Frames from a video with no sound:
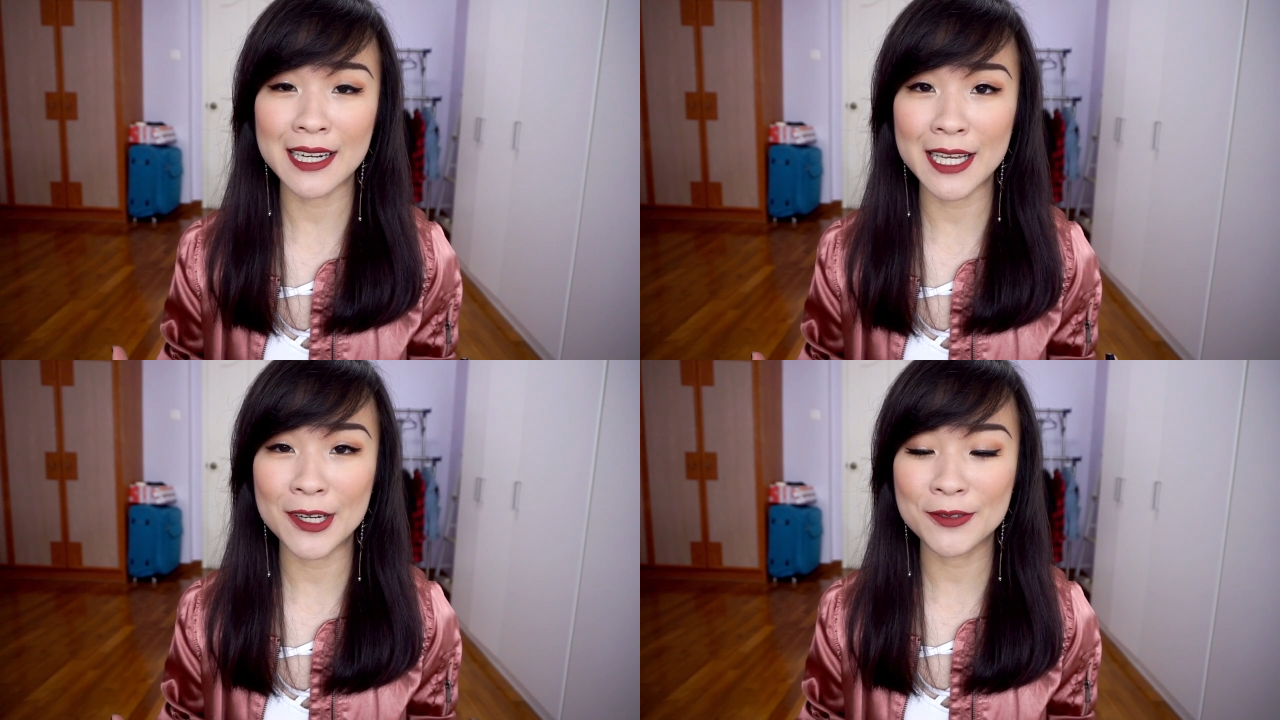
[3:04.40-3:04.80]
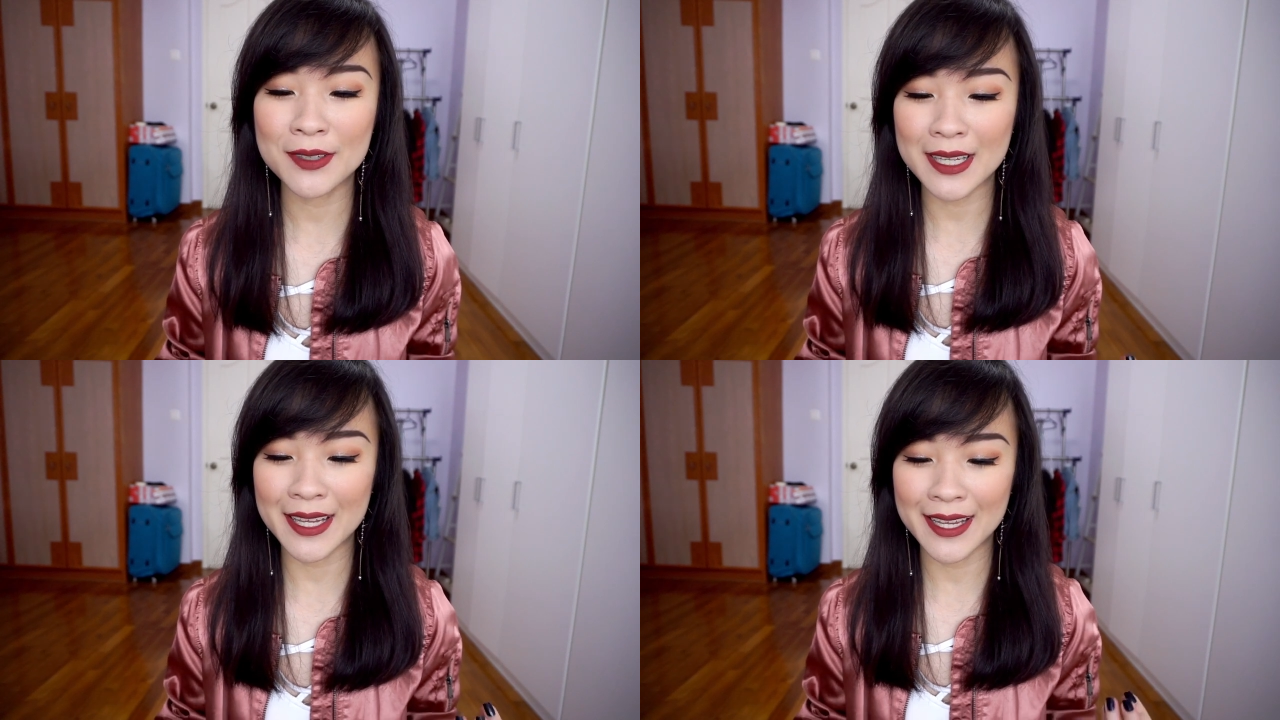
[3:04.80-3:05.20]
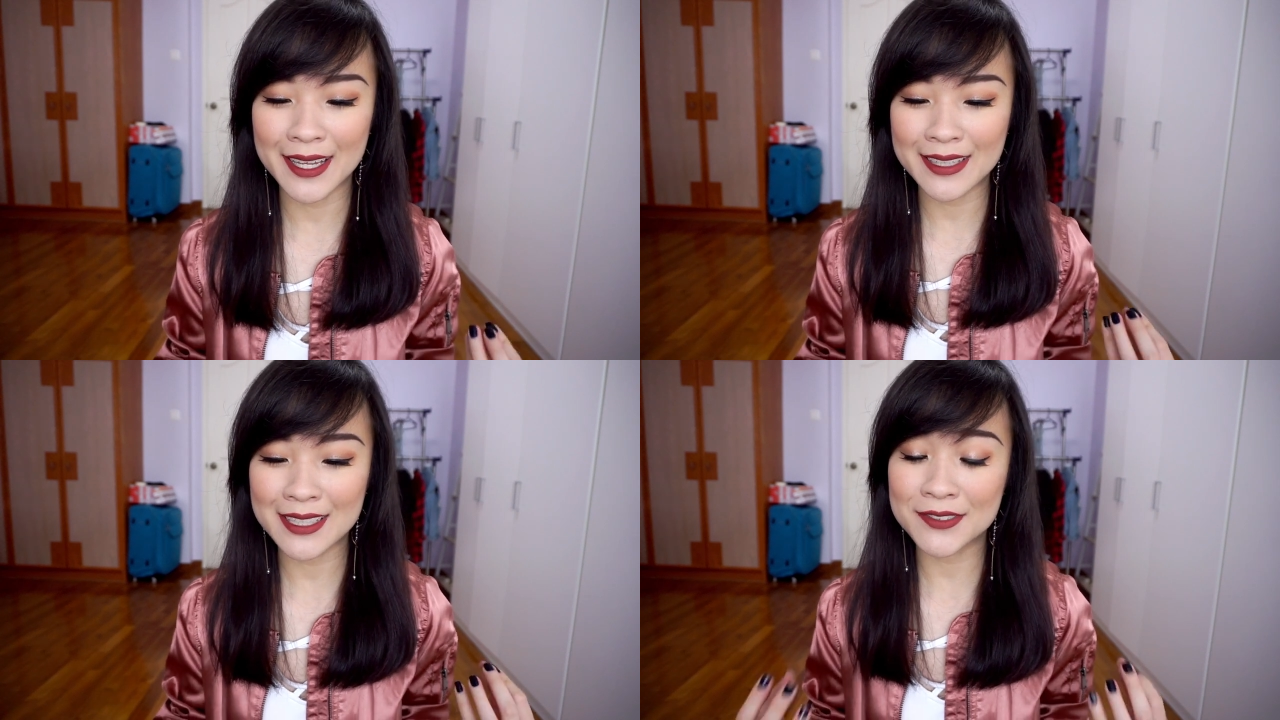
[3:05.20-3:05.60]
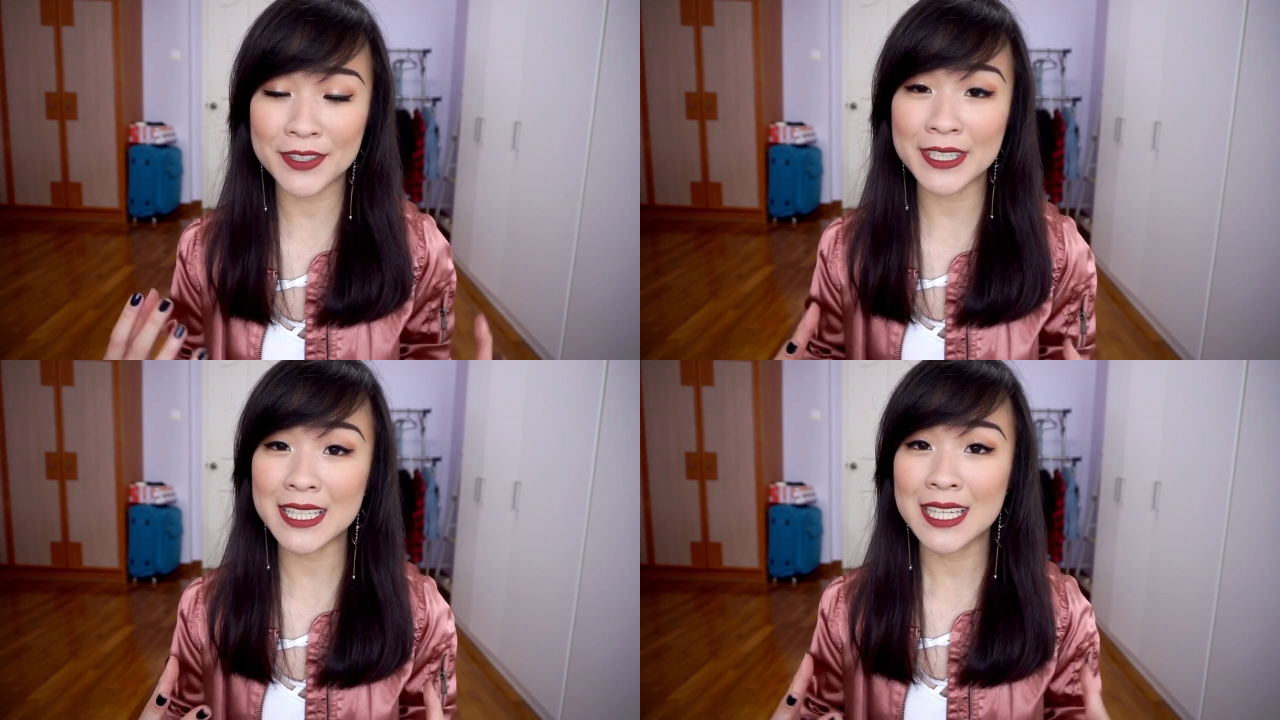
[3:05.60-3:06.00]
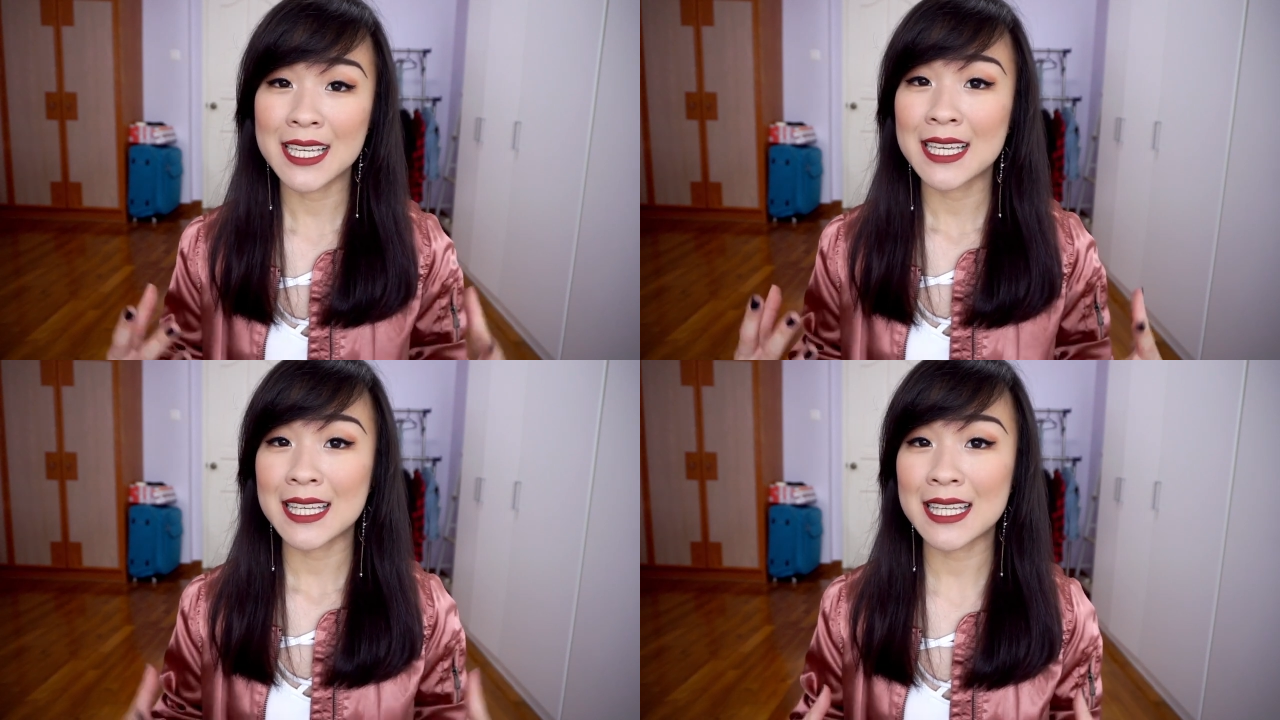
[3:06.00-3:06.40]
clown, and it's very
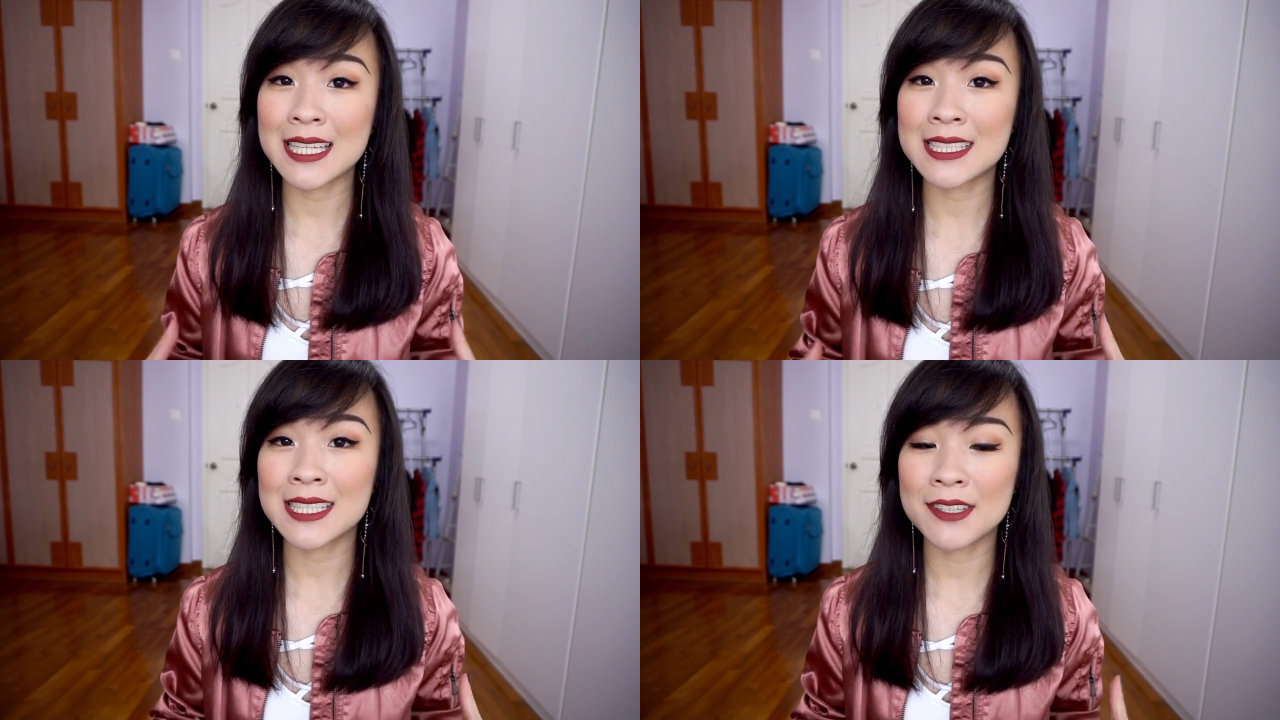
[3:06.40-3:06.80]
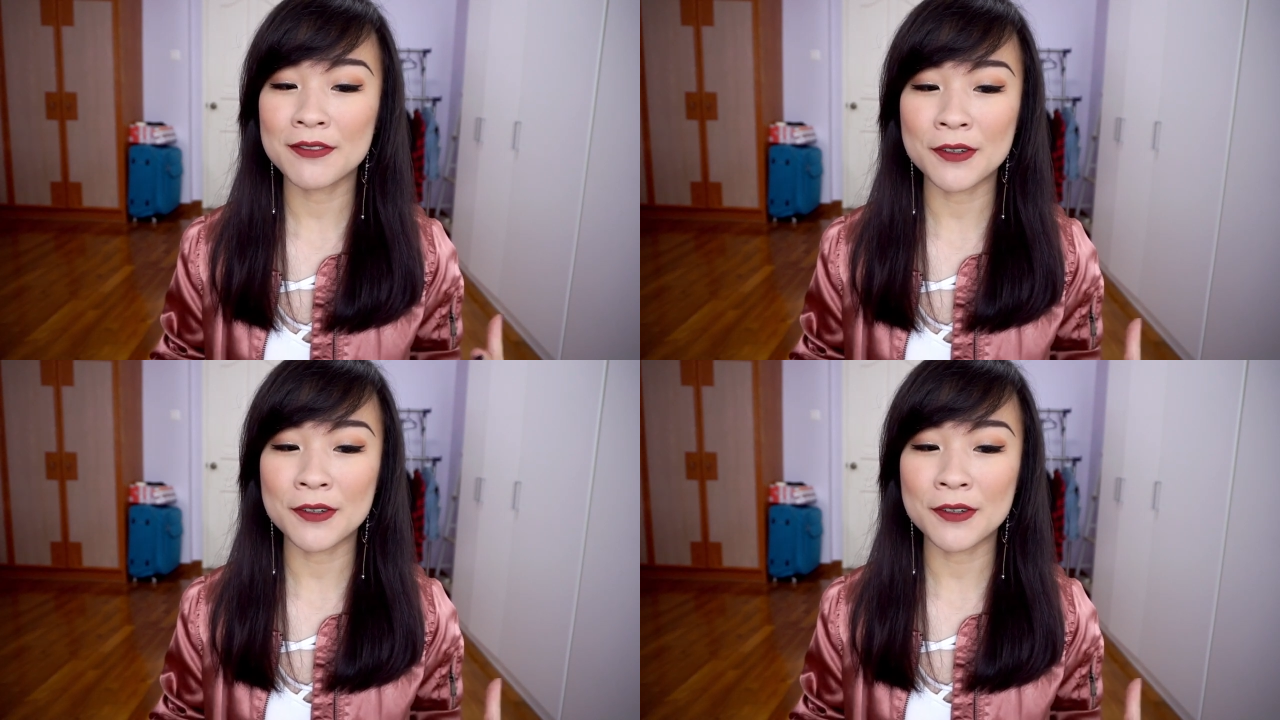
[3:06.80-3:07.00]
easy